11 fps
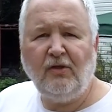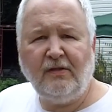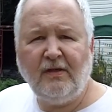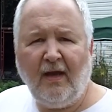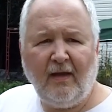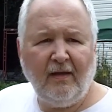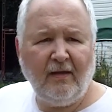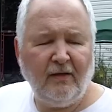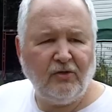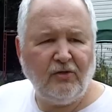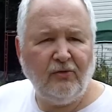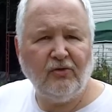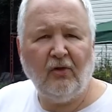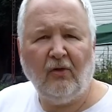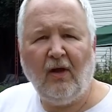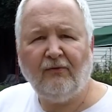GTech has
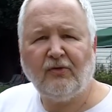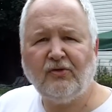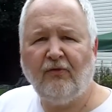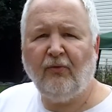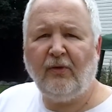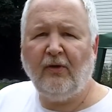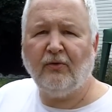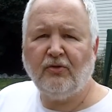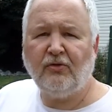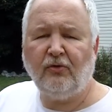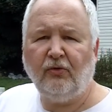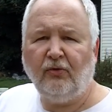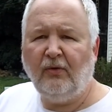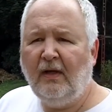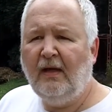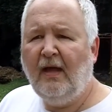used the lot for several years to